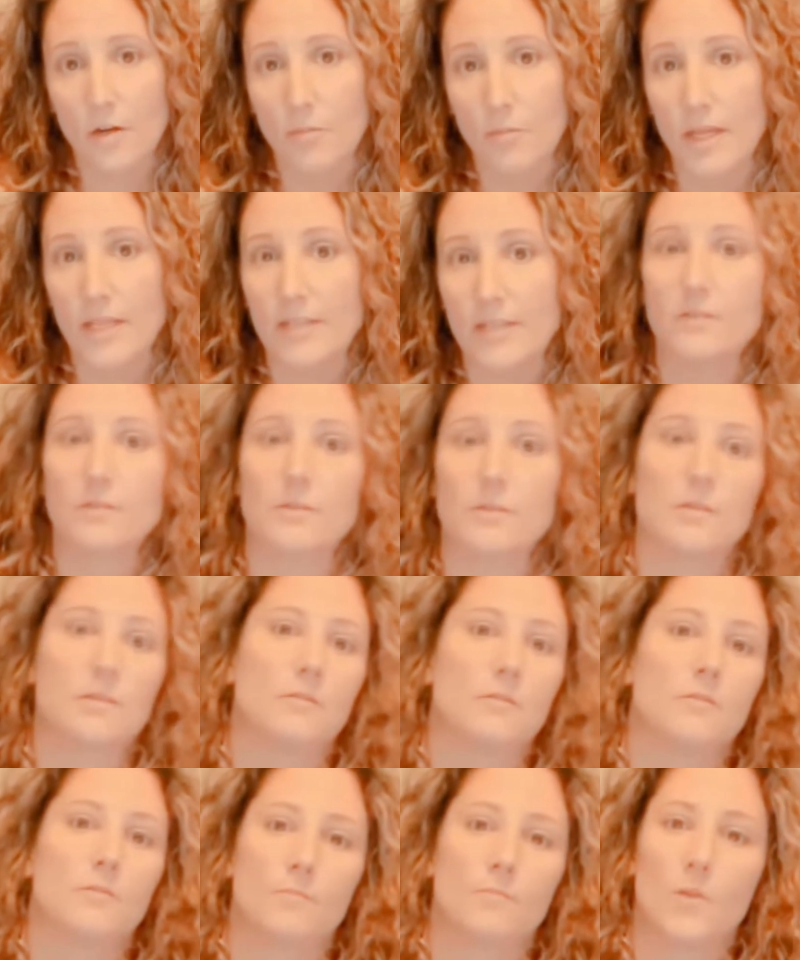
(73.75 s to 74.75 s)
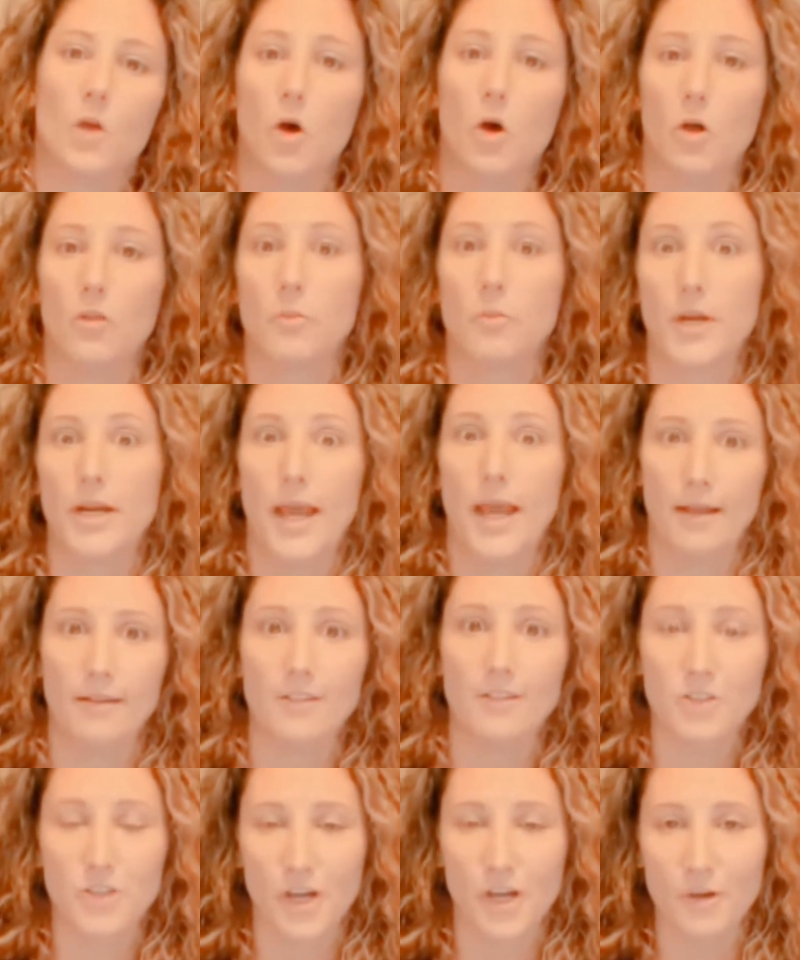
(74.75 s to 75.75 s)
It's called The Brent Hatley
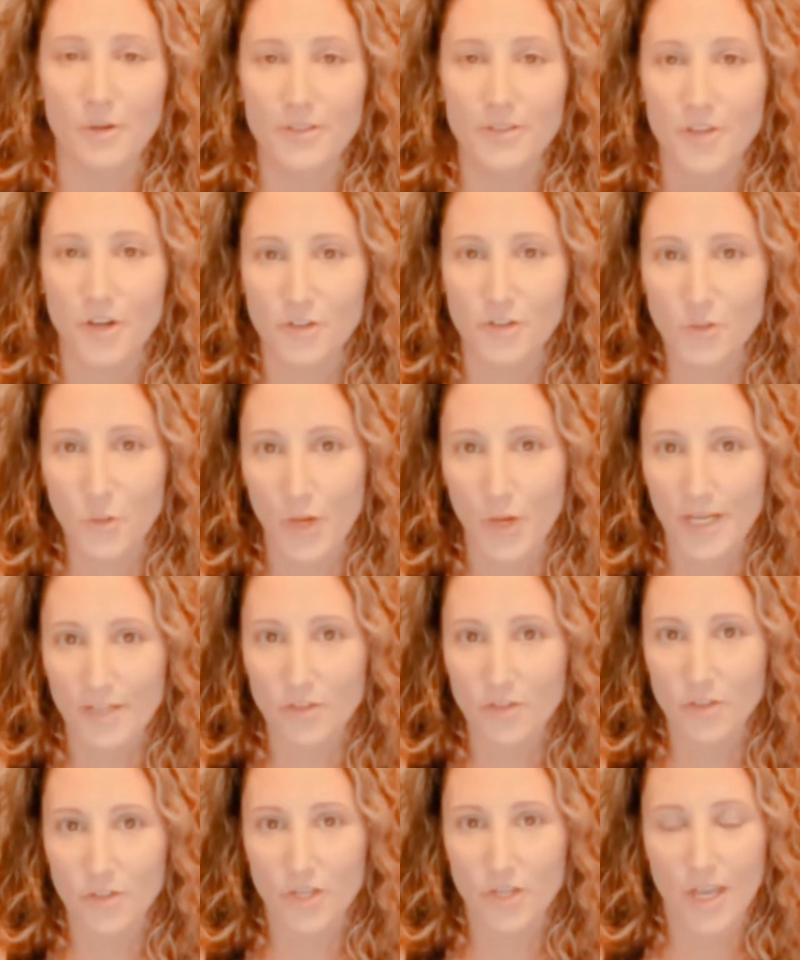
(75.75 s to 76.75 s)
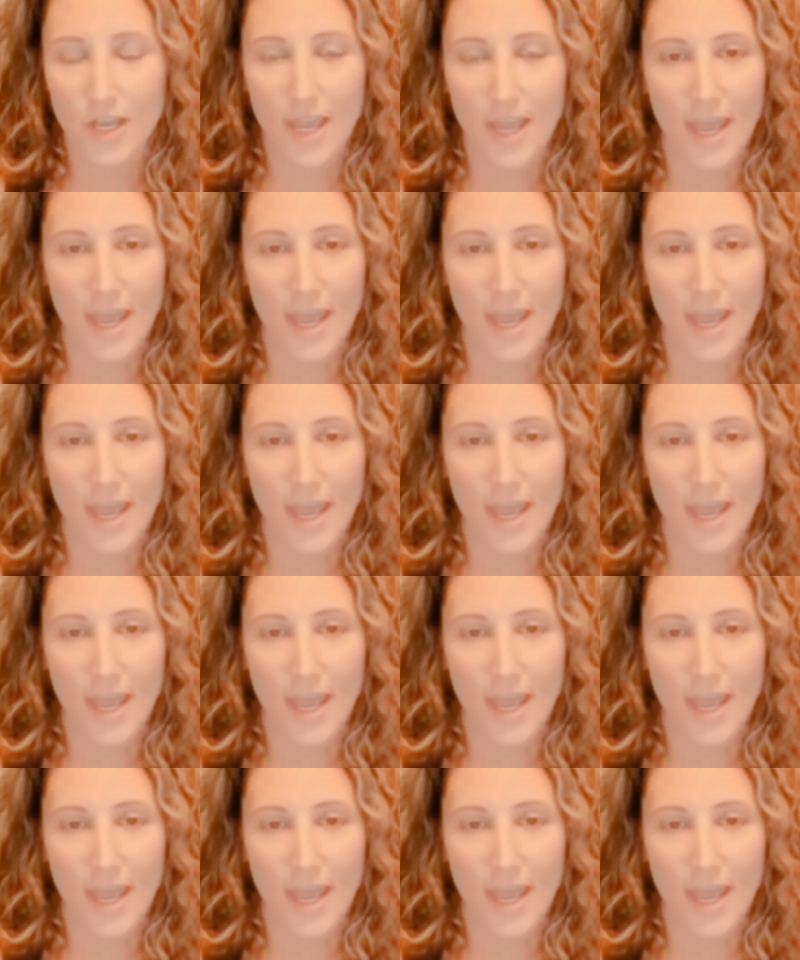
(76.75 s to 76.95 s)
Show. It's on Twitch.